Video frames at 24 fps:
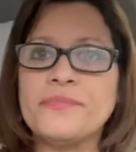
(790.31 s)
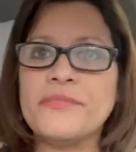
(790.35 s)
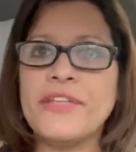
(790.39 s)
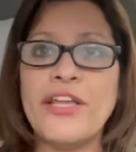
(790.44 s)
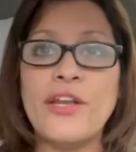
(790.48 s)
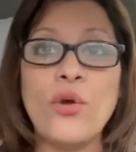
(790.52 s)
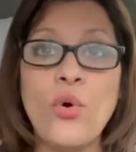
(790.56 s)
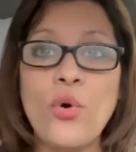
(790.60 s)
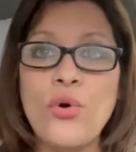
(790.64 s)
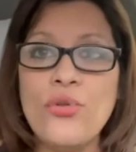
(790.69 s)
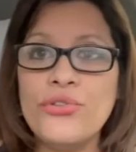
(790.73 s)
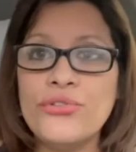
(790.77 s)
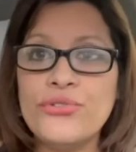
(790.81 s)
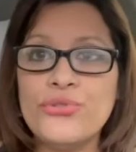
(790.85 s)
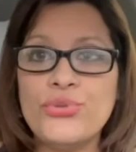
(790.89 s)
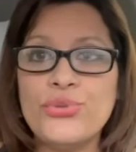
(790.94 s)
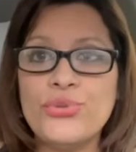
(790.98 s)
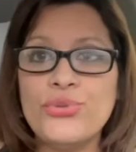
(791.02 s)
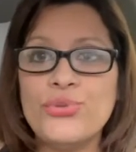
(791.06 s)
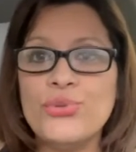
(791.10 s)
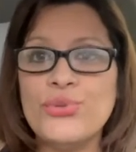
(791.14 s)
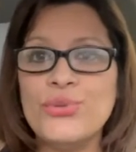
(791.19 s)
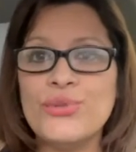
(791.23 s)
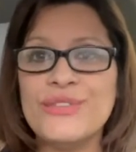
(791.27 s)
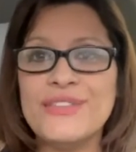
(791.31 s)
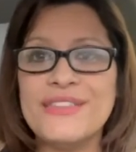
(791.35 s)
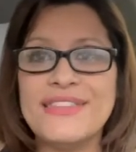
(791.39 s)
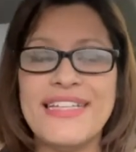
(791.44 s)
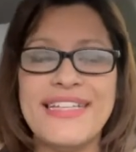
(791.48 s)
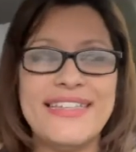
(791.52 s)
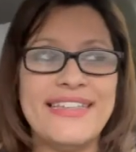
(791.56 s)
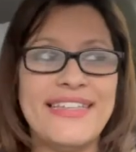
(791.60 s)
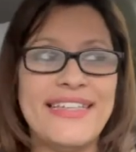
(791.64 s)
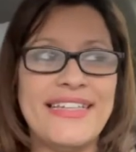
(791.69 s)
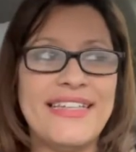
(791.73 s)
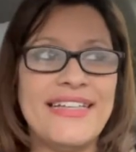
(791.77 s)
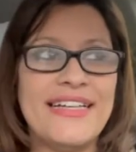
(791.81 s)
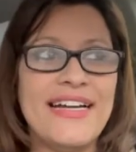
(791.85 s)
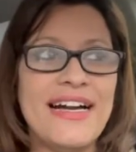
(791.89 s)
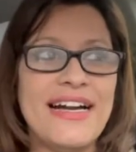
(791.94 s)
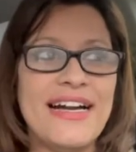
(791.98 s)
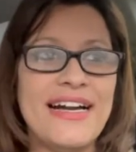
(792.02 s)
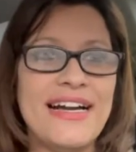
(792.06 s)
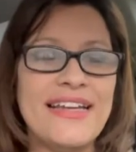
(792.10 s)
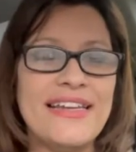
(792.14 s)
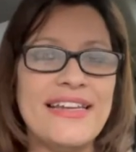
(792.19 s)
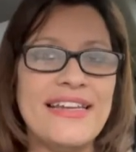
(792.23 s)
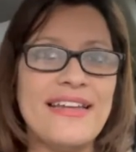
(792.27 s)
and all the tools that they
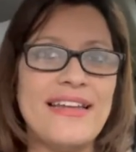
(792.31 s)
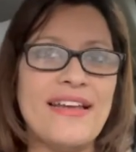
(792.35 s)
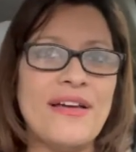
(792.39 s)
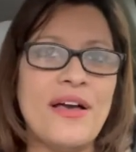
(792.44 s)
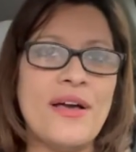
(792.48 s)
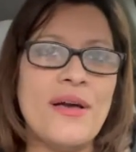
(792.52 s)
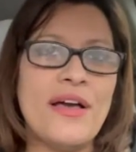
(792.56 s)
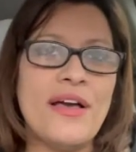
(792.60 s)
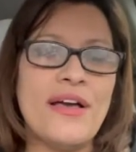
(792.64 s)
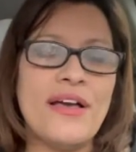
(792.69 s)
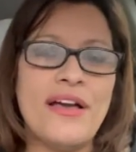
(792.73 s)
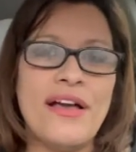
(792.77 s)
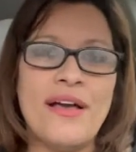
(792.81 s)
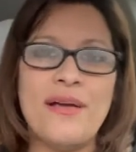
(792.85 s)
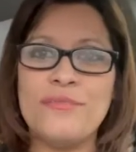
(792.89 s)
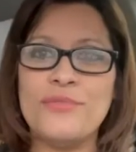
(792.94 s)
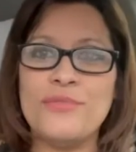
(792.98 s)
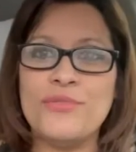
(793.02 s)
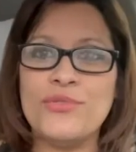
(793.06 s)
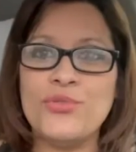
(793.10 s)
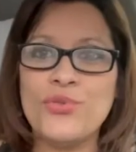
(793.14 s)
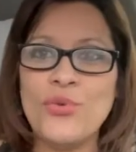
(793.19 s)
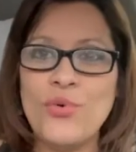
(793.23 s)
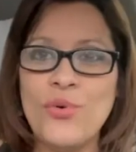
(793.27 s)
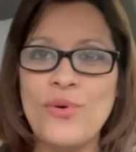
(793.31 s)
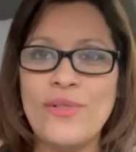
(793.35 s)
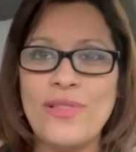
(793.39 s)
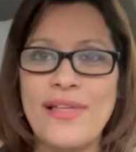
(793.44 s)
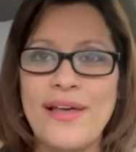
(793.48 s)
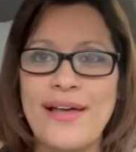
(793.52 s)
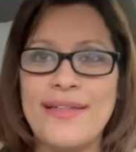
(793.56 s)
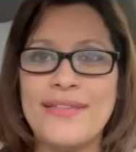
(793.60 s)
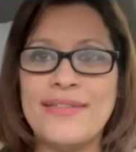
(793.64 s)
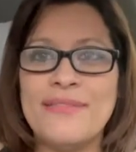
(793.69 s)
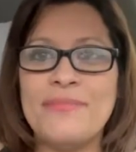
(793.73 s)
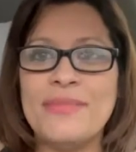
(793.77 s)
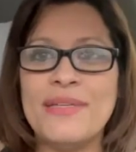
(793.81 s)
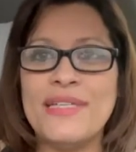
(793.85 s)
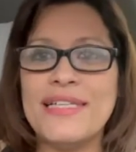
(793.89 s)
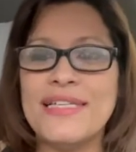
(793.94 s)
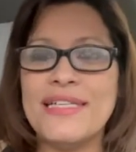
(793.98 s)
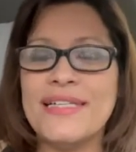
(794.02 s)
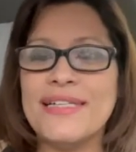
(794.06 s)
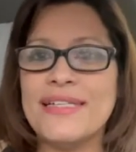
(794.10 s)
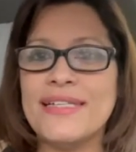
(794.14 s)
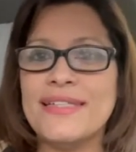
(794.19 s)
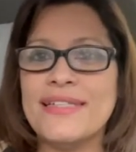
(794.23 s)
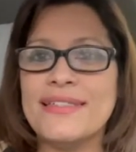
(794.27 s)
got uh, i'm so glad
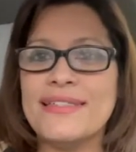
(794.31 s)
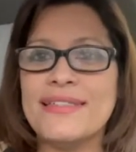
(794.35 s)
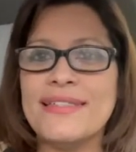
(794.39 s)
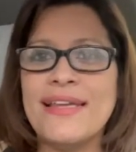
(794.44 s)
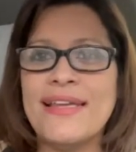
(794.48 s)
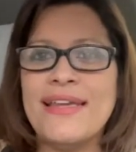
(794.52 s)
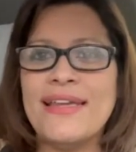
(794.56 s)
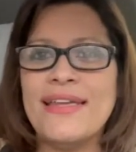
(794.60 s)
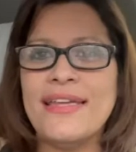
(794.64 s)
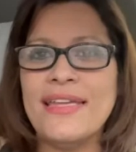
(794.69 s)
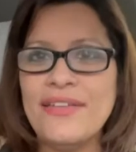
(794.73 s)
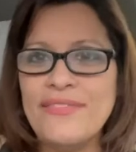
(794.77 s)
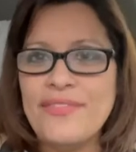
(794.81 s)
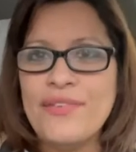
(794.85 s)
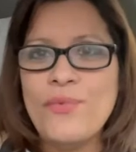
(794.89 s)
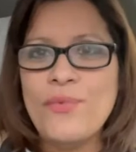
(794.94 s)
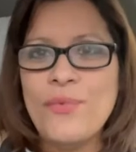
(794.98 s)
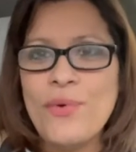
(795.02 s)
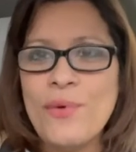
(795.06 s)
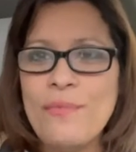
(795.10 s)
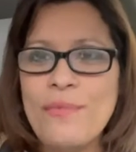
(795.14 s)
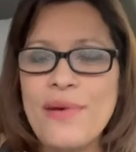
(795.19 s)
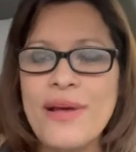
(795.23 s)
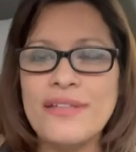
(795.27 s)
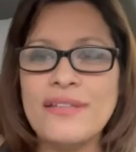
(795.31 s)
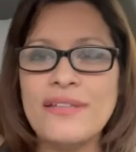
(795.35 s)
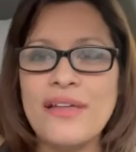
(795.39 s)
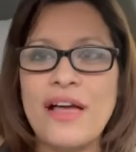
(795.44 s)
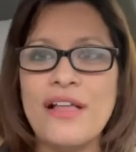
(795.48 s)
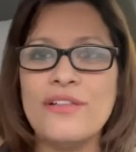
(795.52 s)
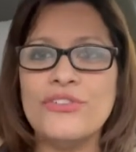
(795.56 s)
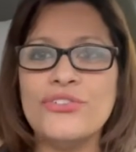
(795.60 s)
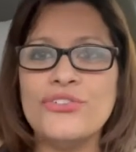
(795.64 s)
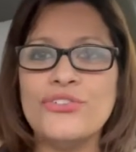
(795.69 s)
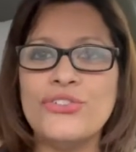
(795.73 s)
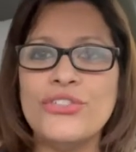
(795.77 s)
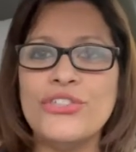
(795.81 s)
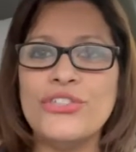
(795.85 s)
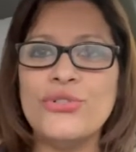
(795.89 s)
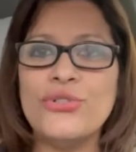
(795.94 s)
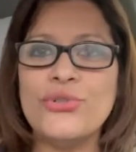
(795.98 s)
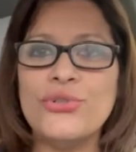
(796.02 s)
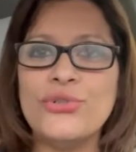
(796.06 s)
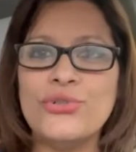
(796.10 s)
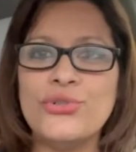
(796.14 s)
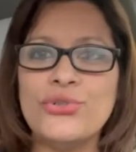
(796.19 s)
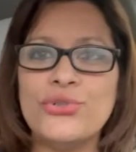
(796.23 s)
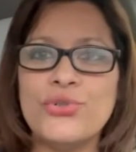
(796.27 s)
because even when my dollar tree
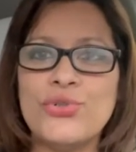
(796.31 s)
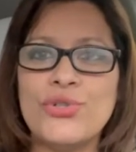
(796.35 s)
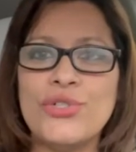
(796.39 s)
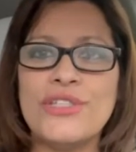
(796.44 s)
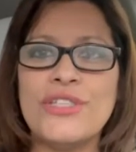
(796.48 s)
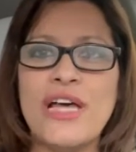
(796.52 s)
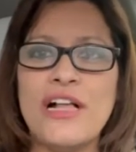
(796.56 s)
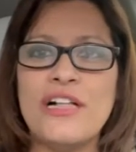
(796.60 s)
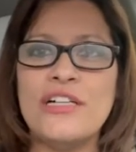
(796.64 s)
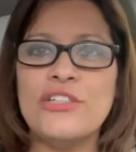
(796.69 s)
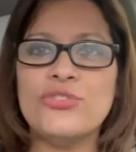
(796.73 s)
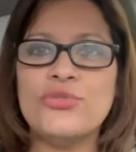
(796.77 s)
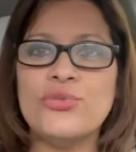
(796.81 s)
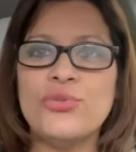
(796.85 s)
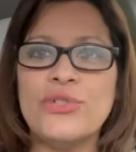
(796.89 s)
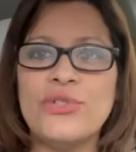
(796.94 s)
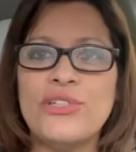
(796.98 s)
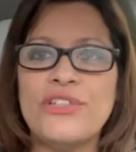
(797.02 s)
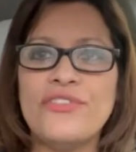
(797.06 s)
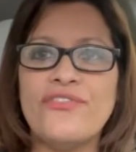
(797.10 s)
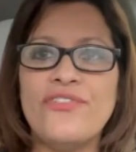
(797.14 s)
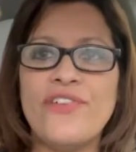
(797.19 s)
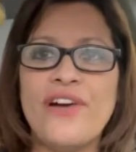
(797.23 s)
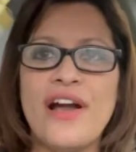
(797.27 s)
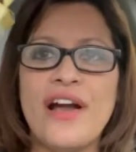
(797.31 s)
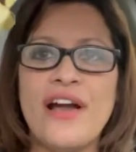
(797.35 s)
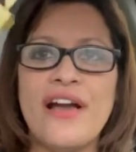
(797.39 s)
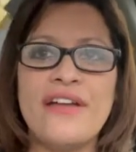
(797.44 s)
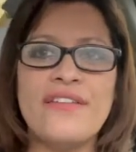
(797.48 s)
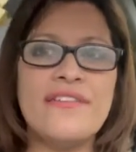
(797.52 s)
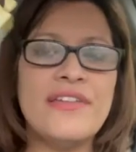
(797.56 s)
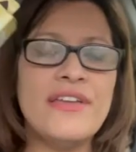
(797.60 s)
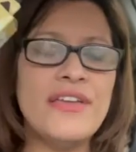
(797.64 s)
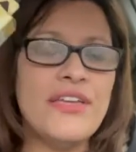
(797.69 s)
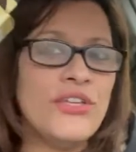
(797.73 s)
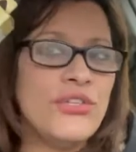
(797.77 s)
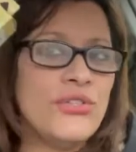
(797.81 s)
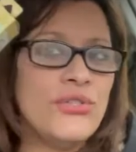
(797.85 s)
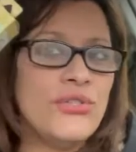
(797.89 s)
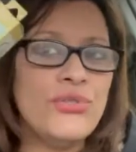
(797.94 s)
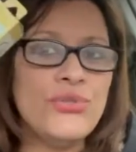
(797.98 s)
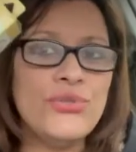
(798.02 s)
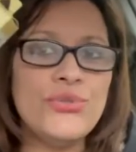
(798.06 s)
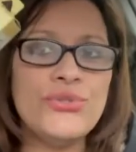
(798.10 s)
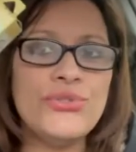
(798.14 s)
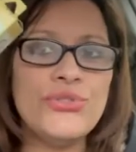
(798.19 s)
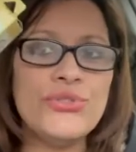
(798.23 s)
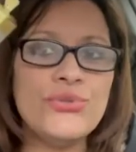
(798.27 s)
goes to a dollar 25
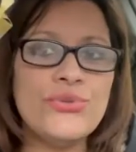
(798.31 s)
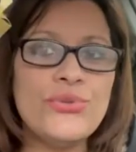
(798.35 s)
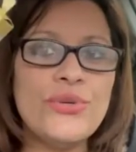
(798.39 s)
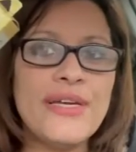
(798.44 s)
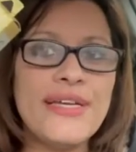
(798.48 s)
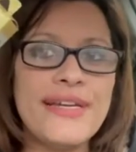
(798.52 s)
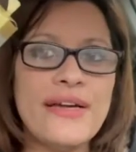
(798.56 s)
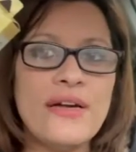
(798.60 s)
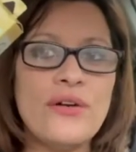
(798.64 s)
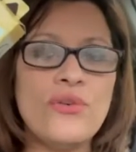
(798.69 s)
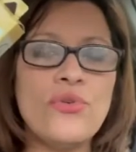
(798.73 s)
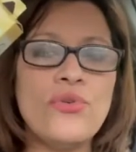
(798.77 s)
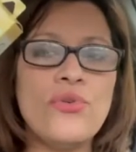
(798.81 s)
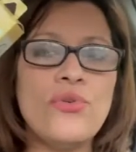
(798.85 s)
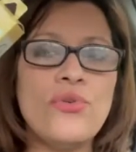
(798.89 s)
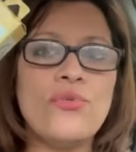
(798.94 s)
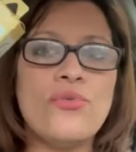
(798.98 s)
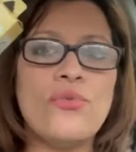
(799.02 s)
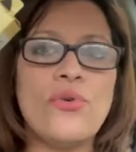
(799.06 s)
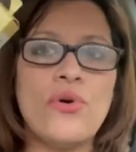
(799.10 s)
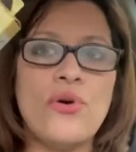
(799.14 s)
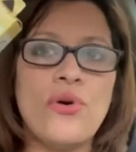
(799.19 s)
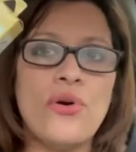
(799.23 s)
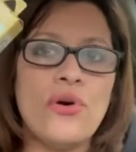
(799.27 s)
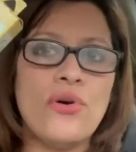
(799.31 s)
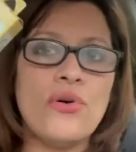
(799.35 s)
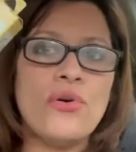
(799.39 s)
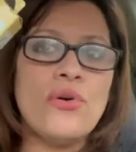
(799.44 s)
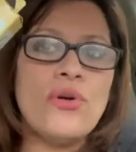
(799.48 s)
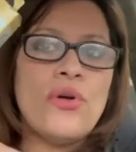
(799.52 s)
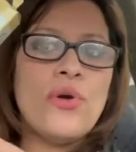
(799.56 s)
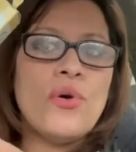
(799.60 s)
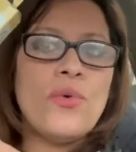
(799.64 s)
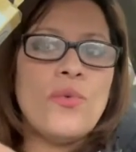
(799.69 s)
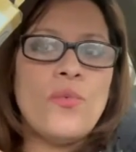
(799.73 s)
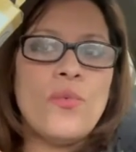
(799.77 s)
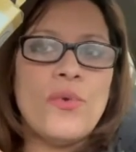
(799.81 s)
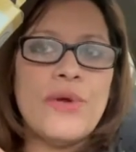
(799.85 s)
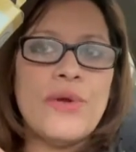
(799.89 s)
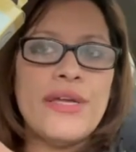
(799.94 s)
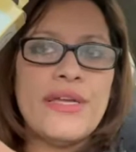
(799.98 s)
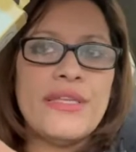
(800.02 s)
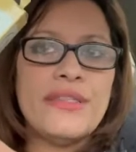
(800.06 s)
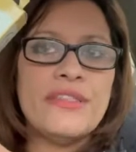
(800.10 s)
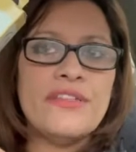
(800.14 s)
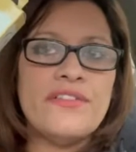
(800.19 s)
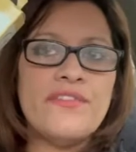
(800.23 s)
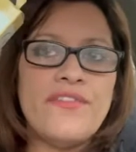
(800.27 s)
you still cannot go wrong
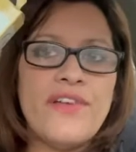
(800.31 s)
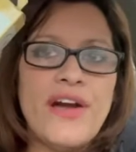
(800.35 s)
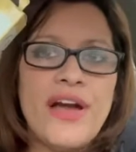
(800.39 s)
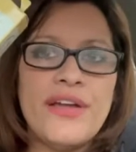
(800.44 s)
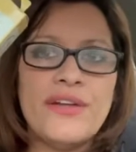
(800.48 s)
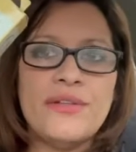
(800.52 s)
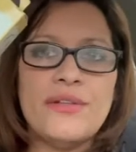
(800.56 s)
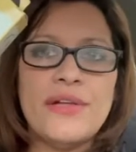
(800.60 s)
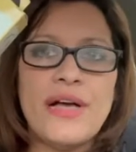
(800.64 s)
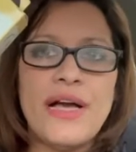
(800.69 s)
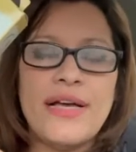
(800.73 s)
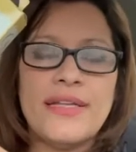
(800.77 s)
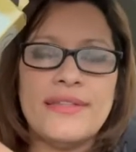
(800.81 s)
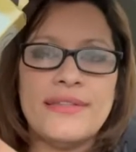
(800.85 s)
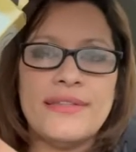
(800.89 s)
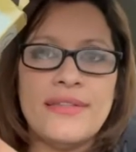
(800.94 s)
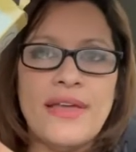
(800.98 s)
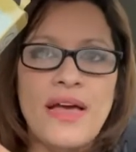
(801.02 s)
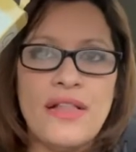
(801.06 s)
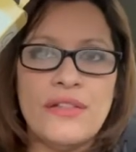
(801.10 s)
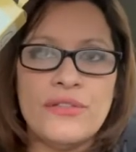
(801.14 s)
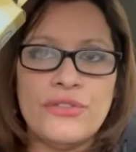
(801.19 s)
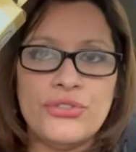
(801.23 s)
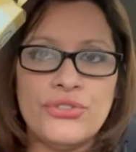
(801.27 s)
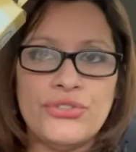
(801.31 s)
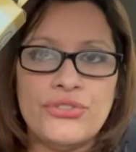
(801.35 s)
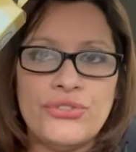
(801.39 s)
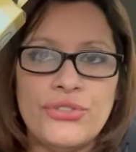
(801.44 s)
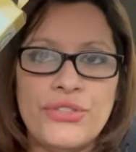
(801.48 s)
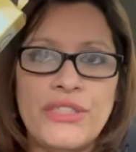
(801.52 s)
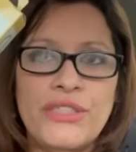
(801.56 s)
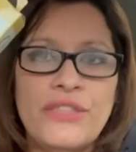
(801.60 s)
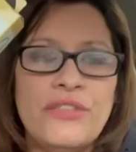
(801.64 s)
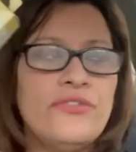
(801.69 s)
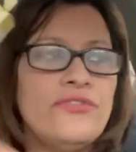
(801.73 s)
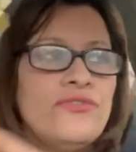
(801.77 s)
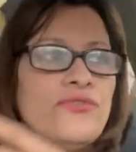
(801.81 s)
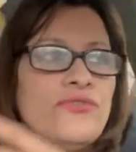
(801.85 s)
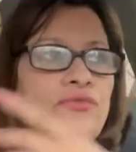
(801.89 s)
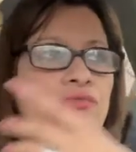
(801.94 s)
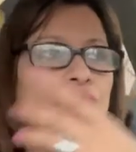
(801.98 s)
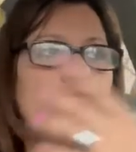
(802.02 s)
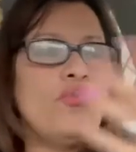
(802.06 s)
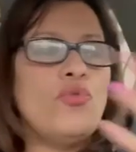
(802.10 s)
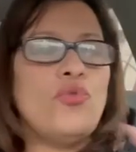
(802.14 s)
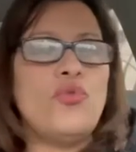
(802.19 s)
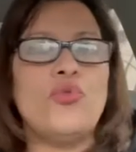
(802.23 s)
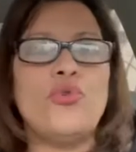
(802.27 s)
with the vinyl at dollar tree
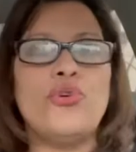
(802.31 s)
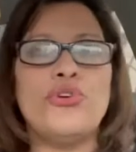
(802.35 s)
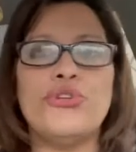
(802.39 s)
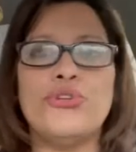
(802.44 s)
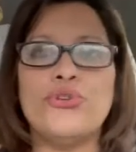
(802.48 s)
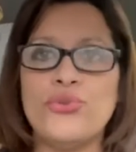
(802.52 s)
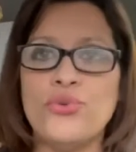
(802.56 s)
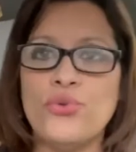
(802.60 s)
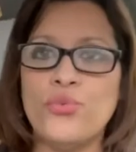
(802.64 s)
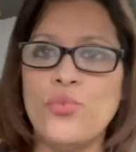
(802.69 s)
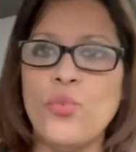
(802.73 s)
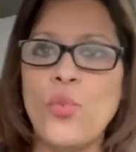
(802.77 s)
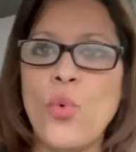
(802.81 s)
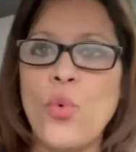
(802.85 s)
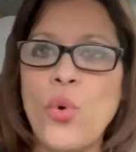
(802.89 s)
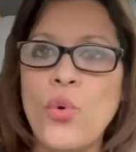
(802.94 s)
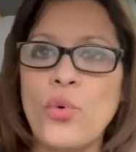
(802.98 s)
for your